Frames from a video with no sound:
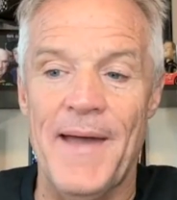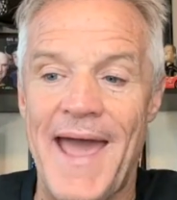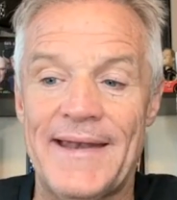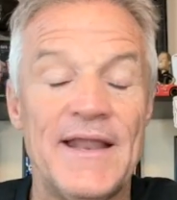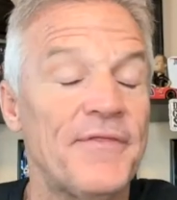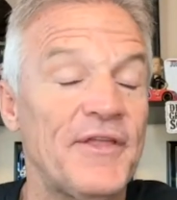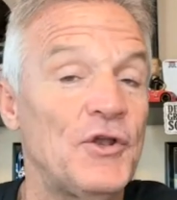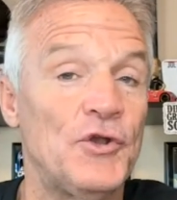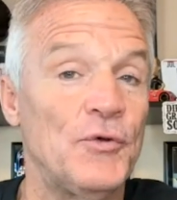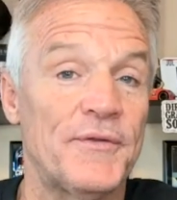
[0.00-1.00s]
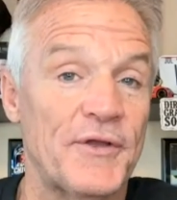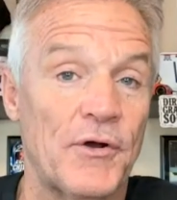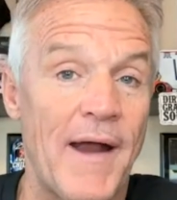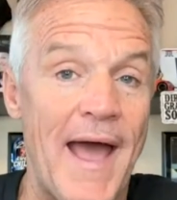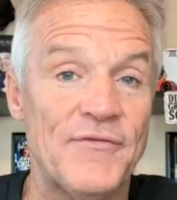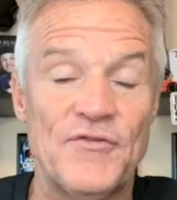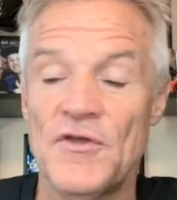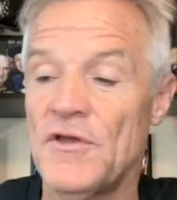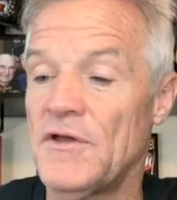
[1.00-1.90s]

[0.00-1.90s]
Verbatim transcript: had nothing to do with the grass.